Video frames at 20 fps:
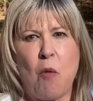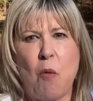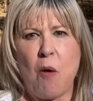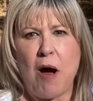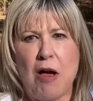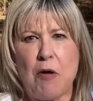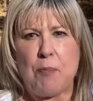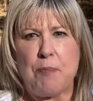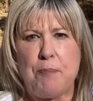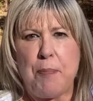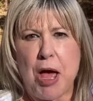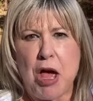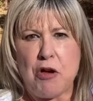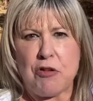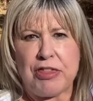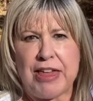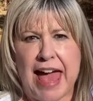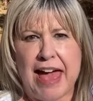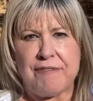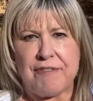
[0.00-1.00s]
While
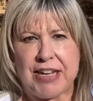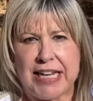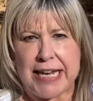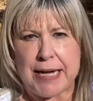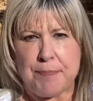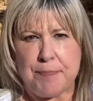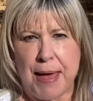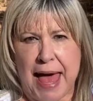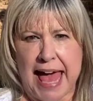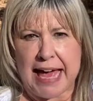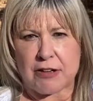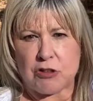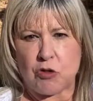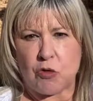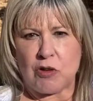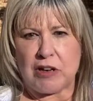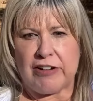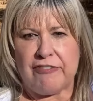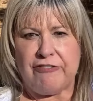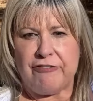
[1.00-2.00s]
both have an impact
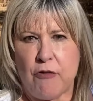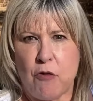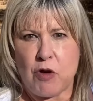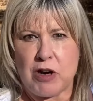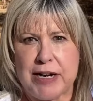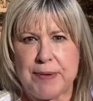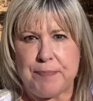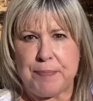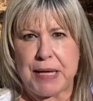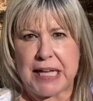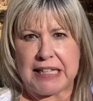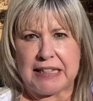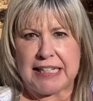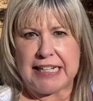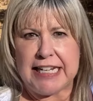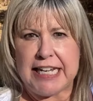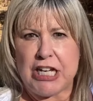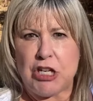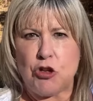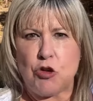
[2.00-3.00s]
on
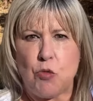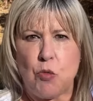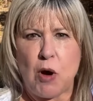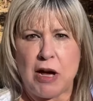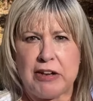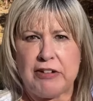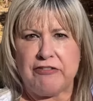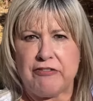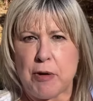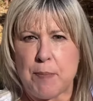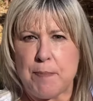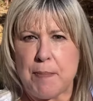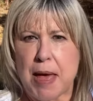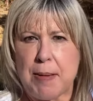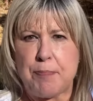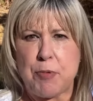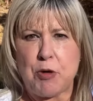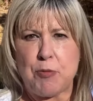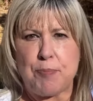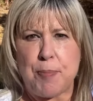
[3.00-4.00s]
affordability, you want to
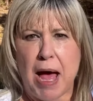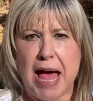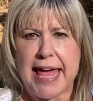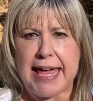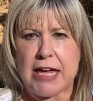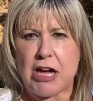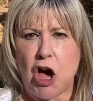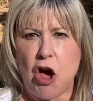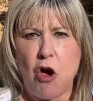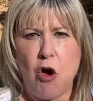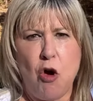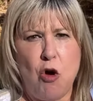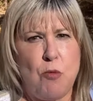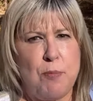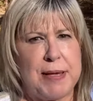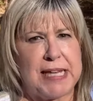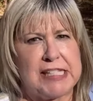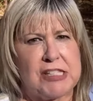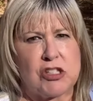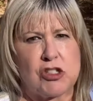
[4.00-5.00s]
remember buying a
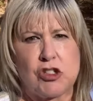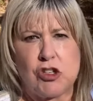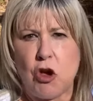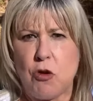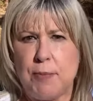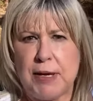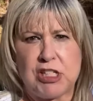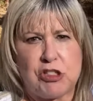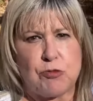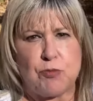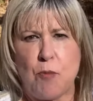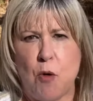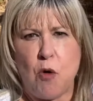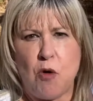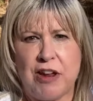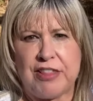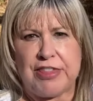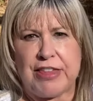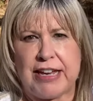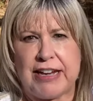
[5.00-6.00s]
home is so much
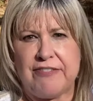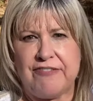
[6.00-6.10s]
more than a